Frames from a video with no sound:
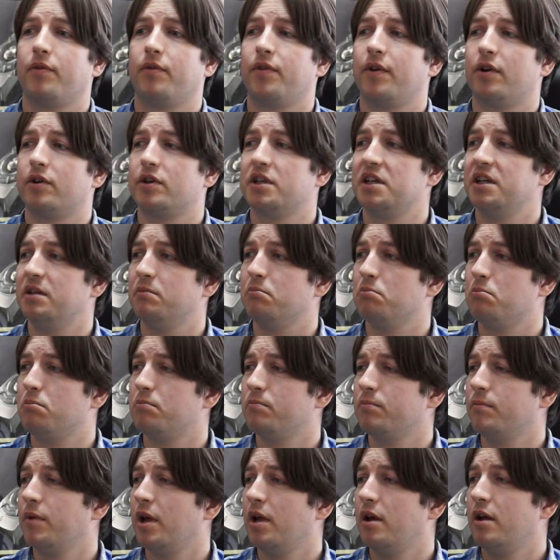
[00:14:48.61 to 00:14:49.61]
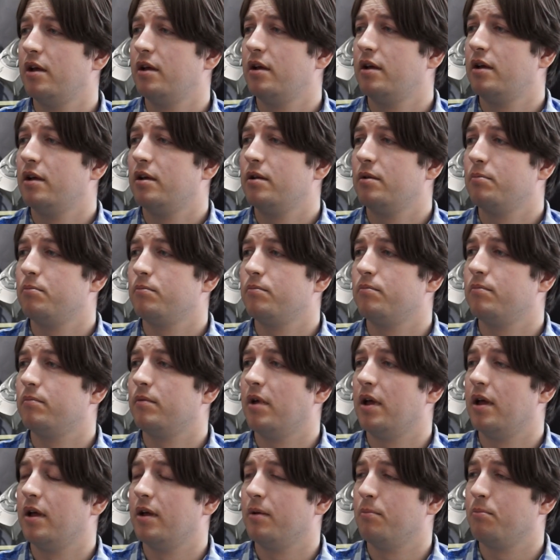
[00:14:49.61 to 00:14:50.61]

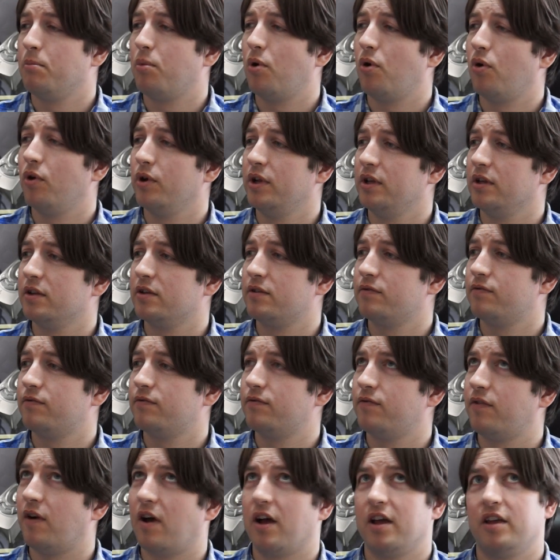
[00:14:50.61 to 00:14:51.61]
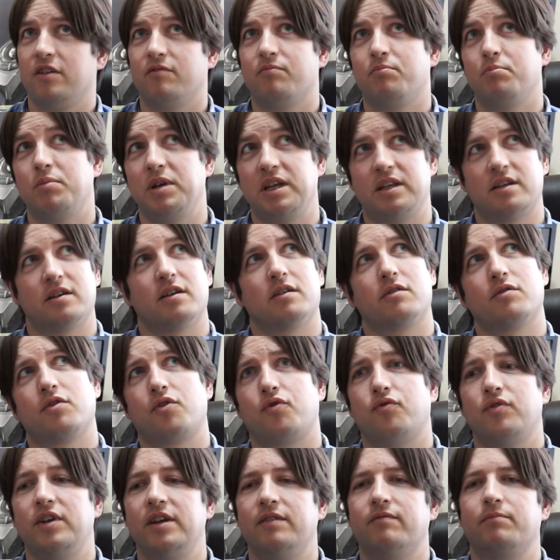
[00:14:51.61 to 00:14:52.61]
13.5 beta
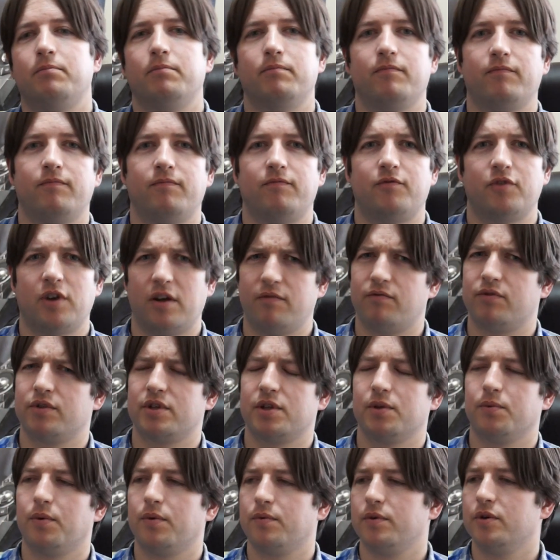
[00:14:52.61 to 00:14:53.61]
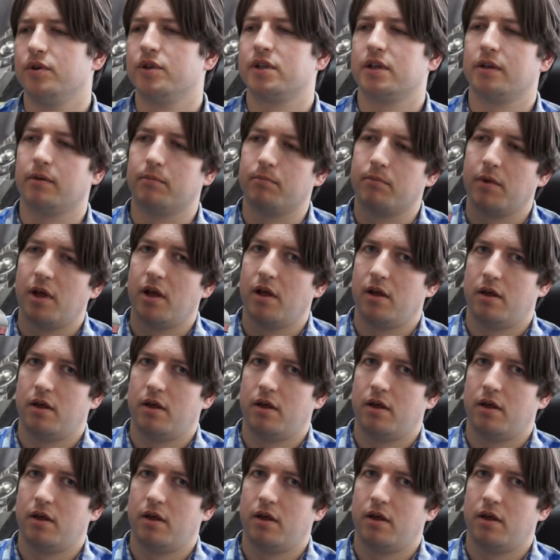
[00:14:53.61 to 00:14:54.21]
3 drivers that we're using.